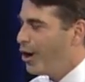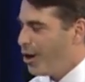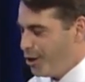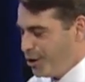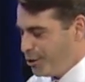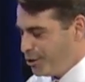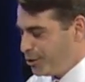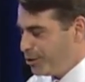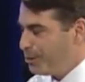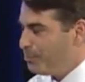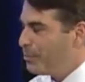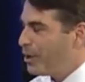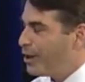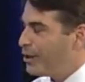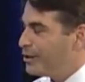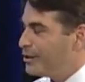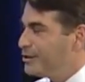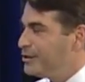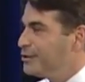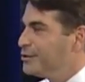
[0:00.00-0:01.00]
our
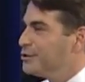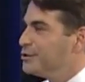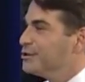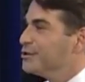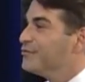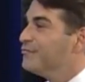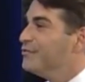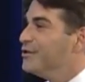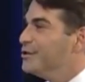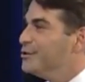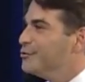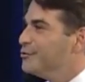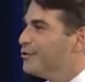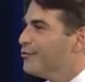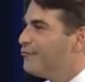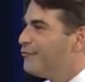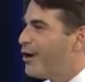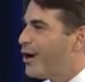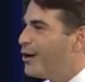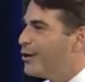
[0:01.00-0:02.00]
politicians' feet to the
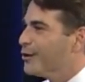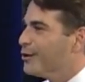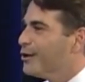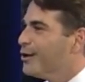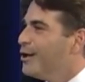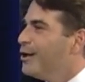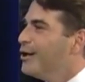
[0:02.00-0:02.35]
fire.